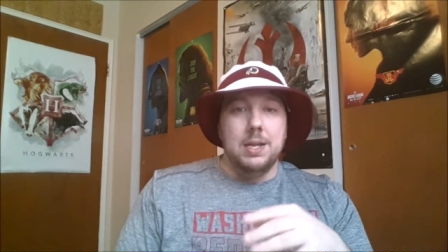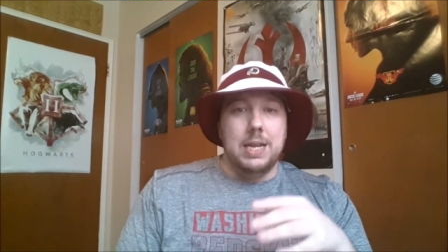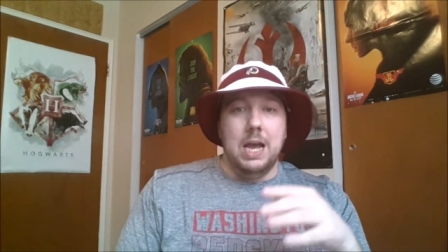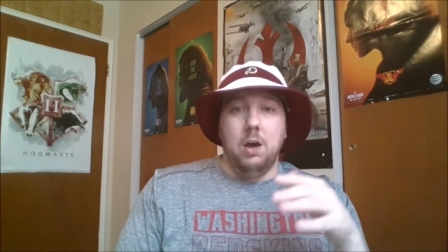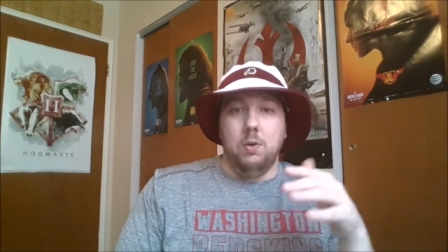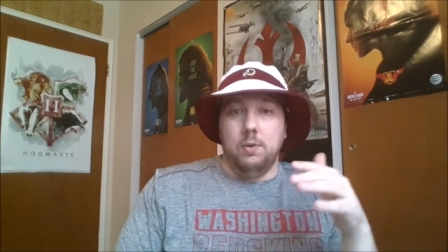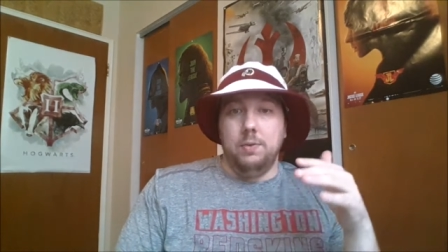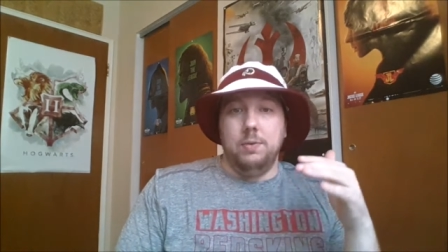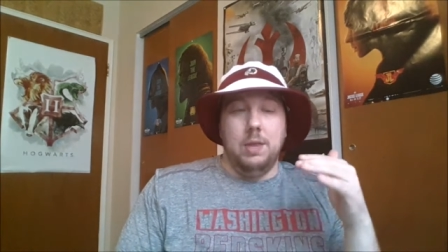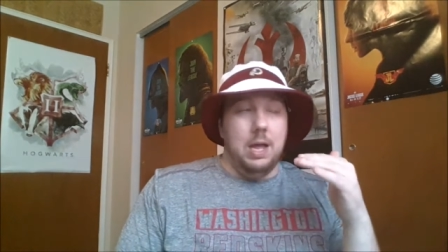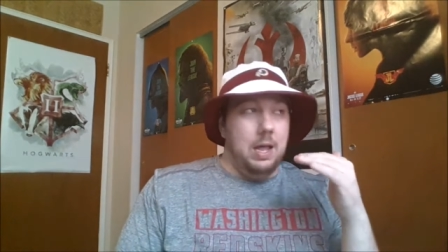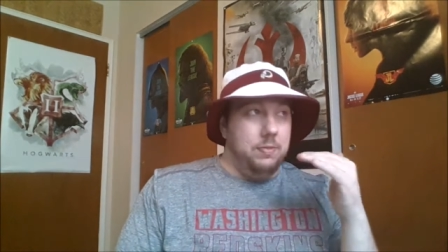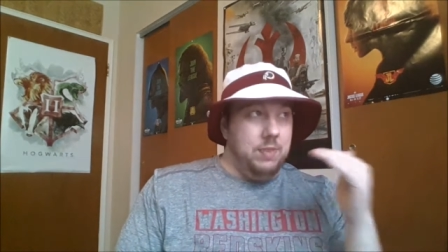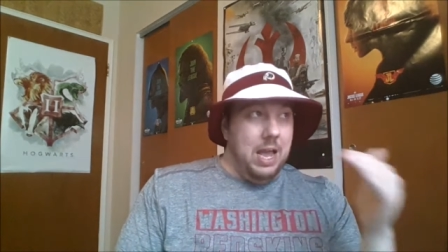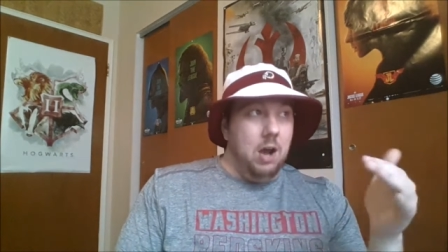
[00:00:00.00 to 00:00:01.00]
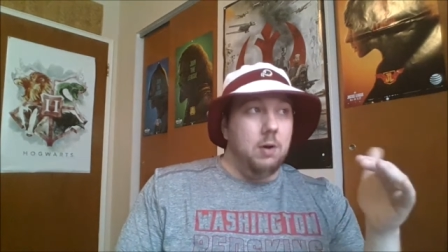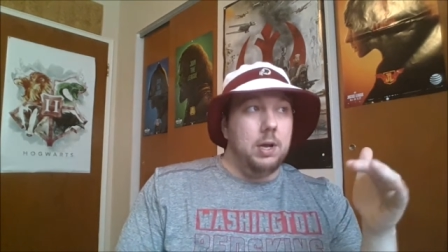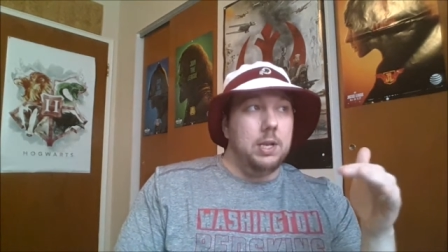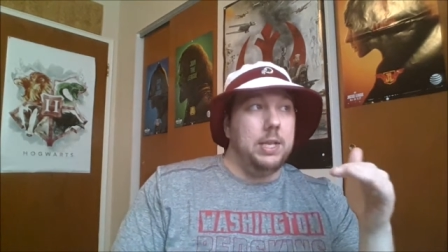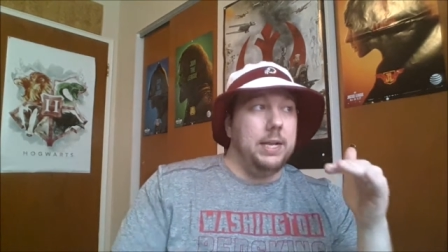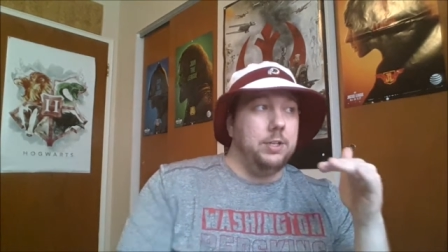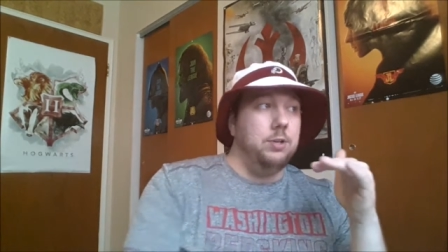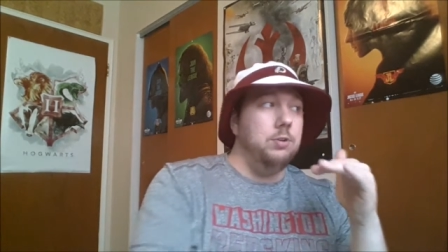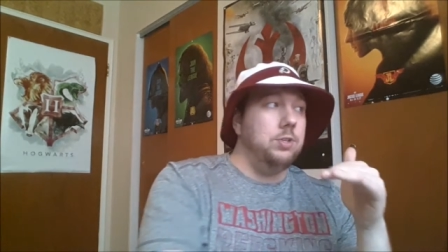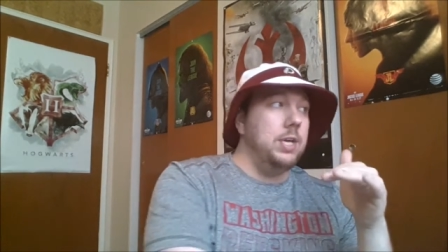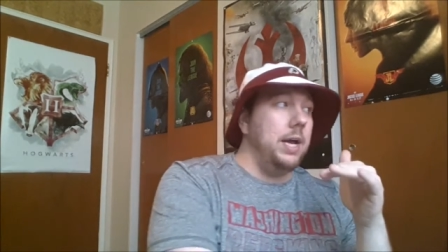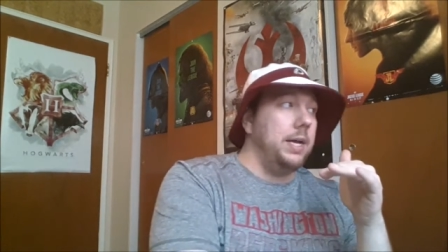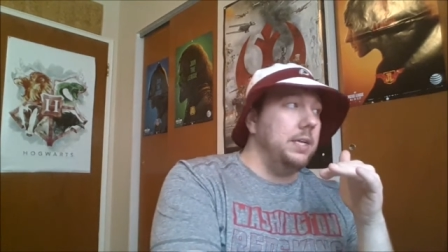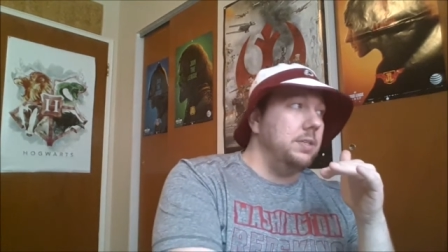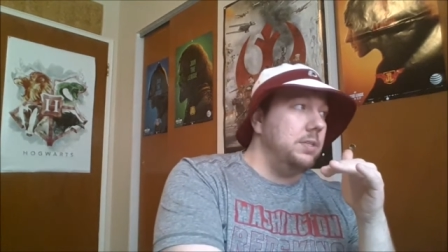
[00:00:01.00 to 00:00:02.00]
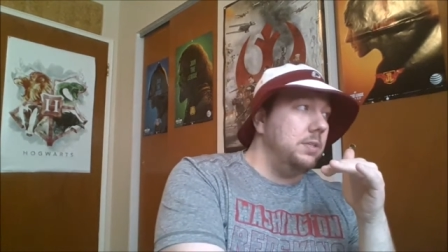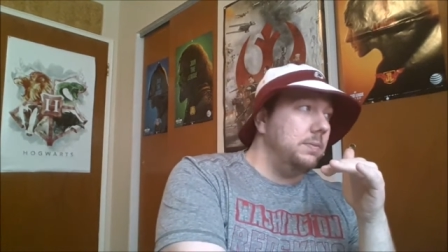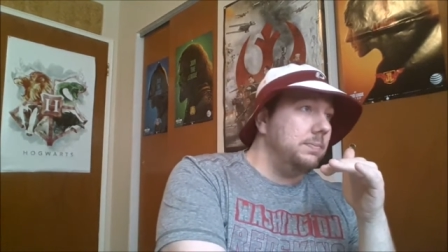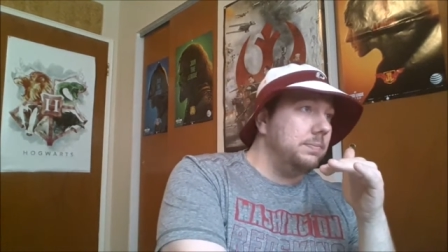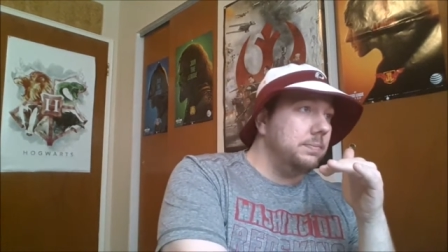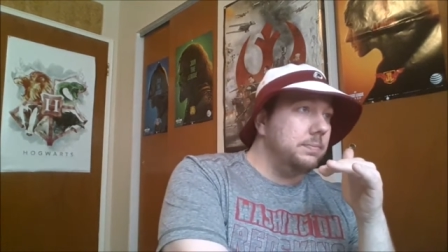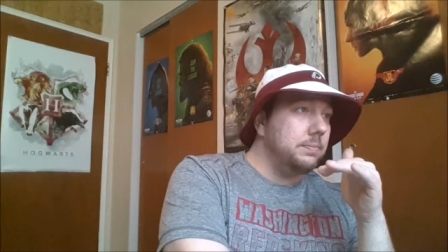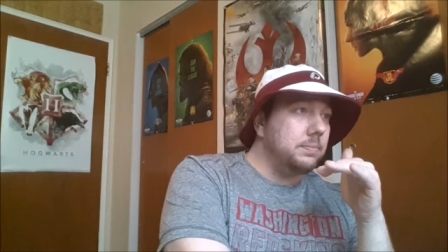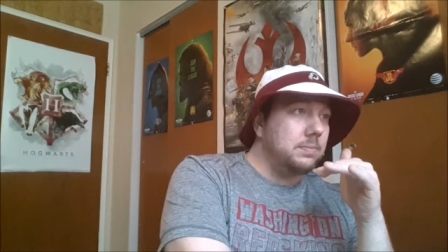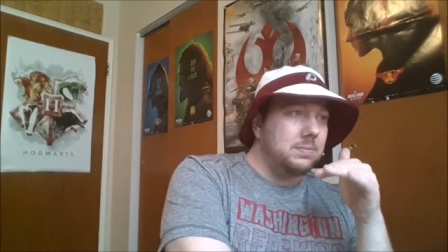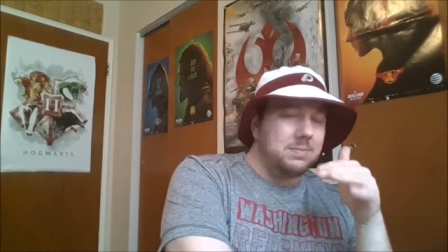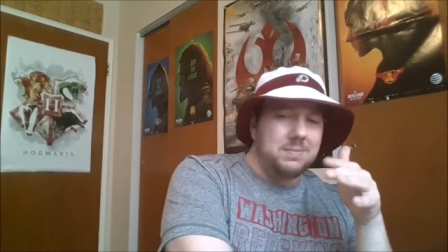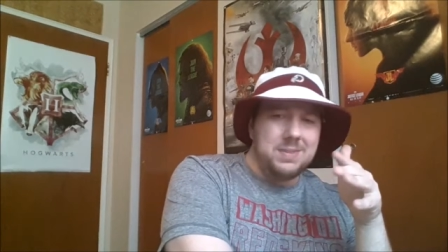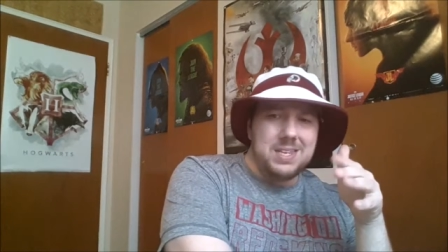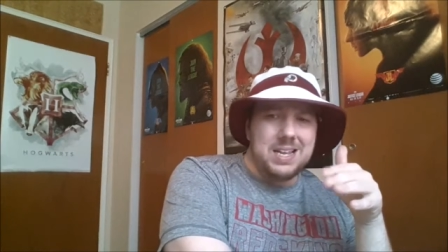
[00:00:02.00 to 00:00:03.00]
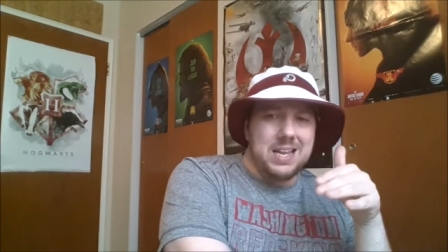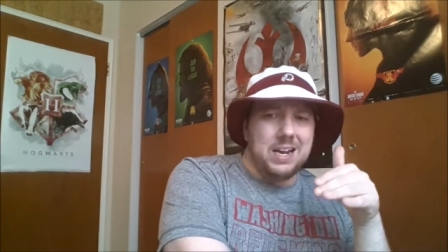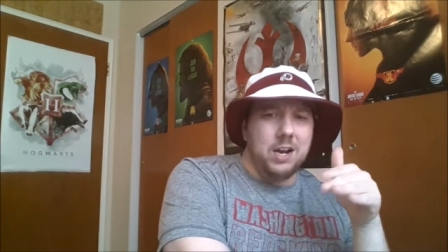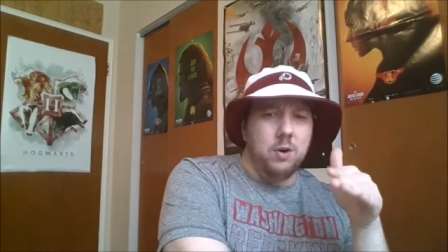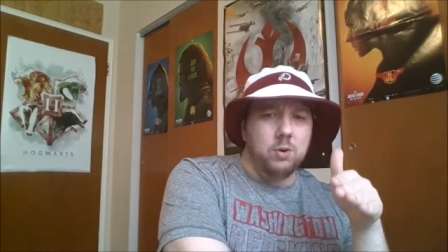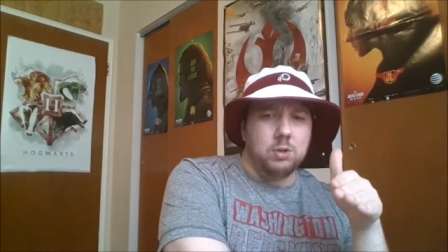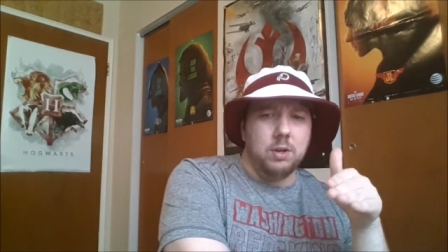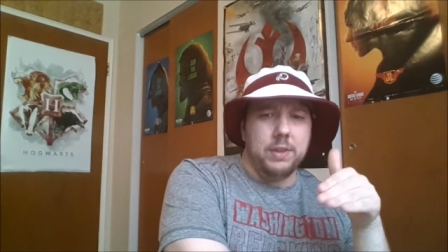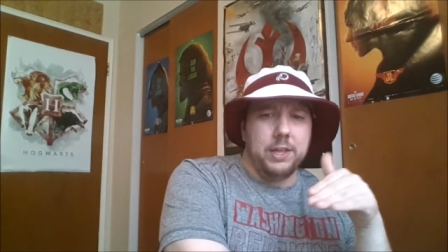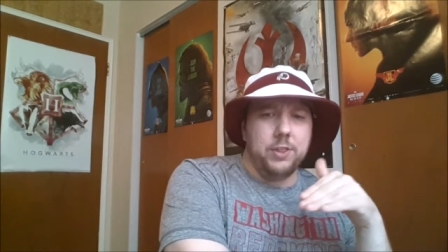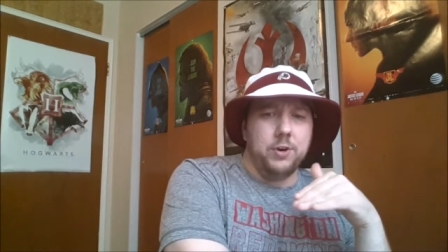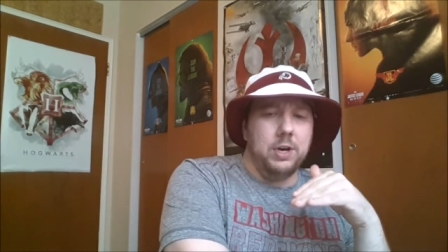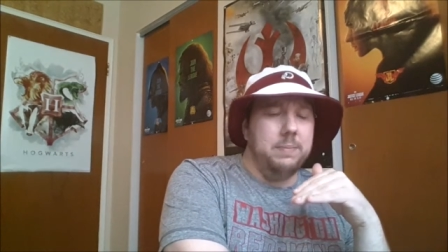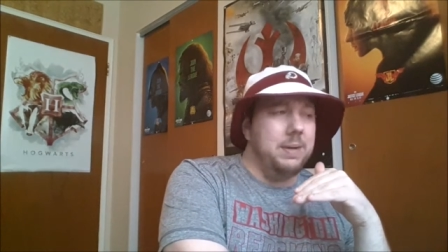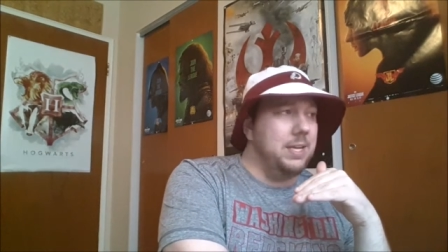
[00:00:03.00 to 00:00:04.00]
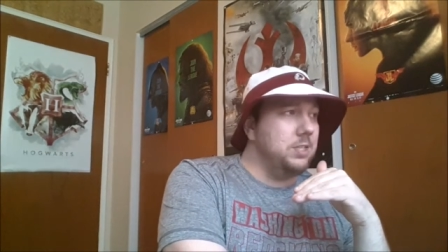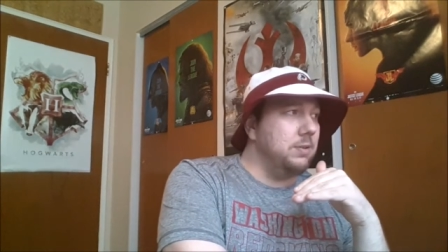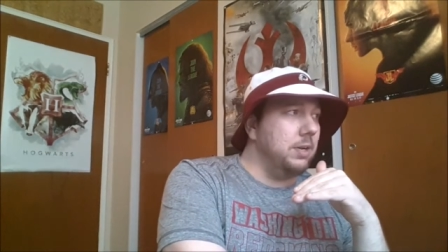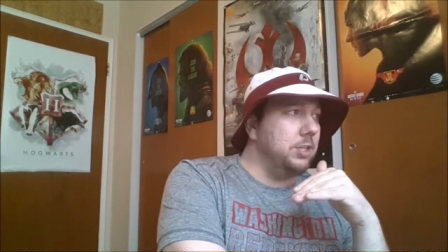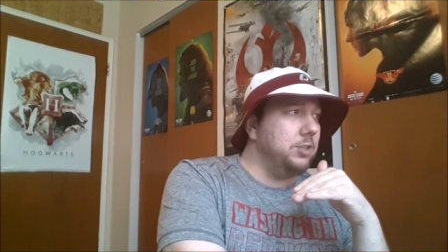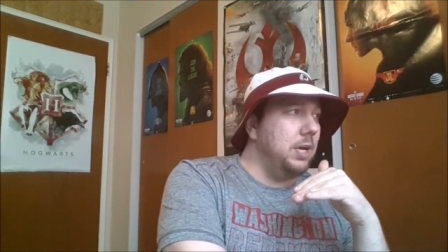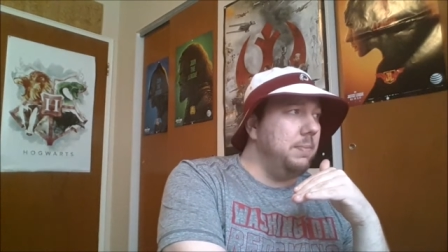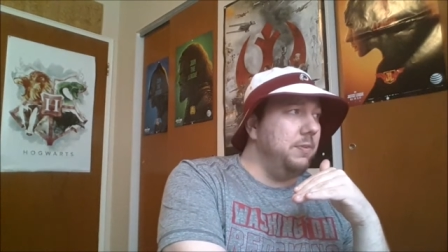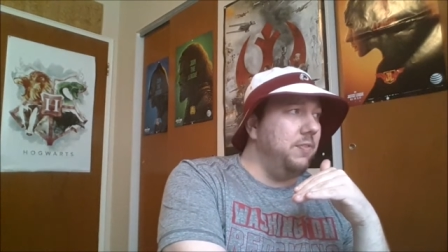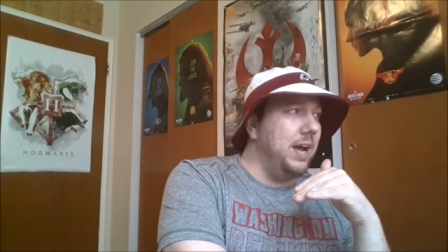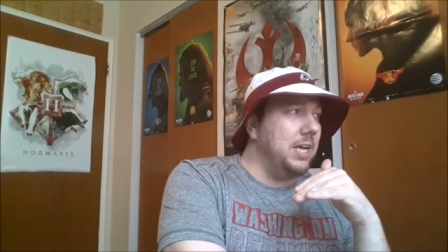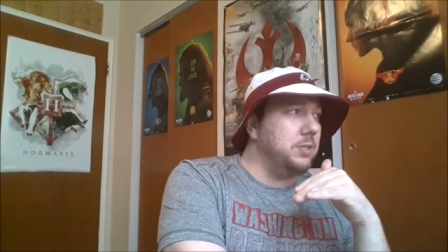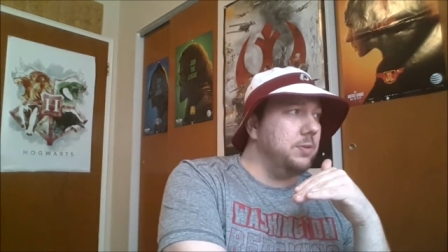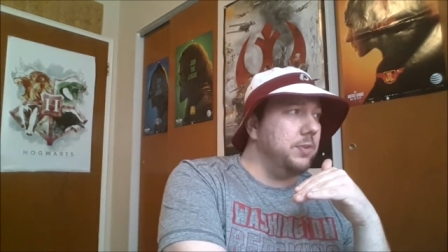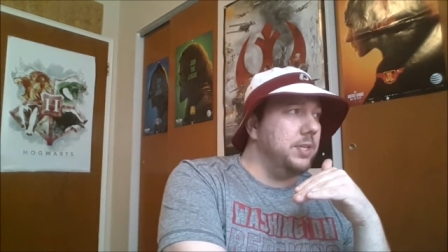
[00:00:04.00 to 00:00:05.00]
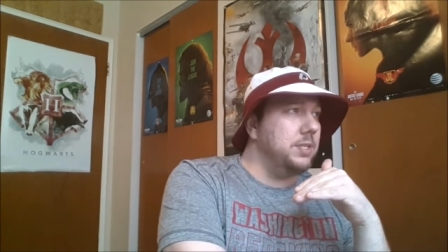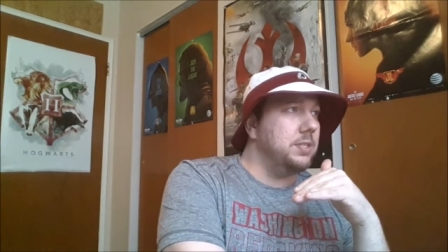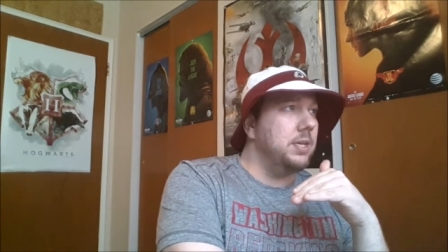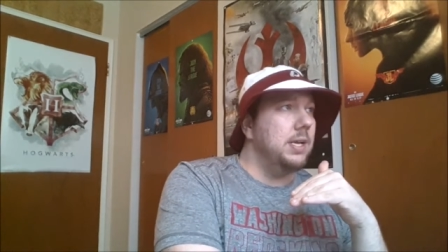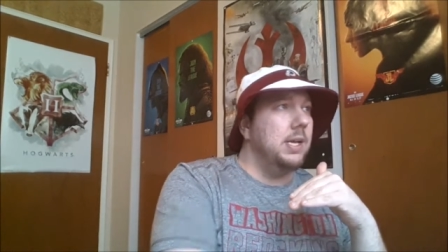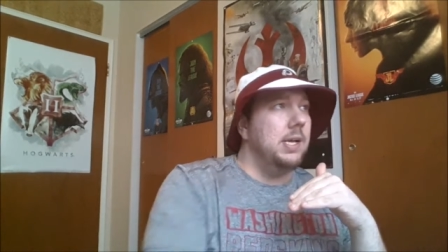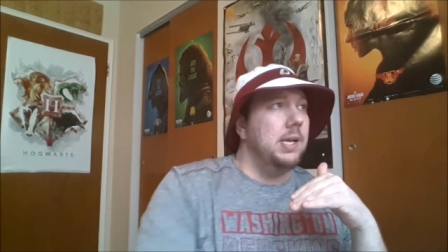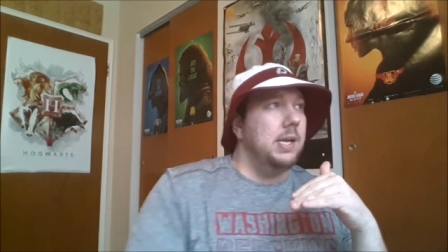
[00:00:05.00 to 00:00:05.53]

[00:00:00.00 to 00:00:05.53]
Now I'm going to take 2 seconds, and I know we're on 30 minutes, so I'm going to try to be fast with this.